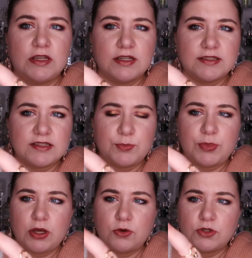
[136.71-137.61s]
it's
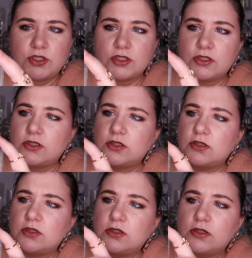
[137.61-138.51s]
about
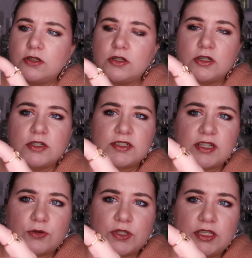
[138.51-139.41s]

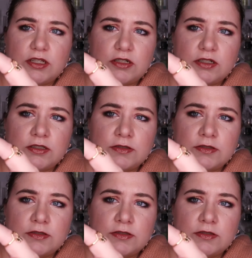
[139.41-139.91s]
down here.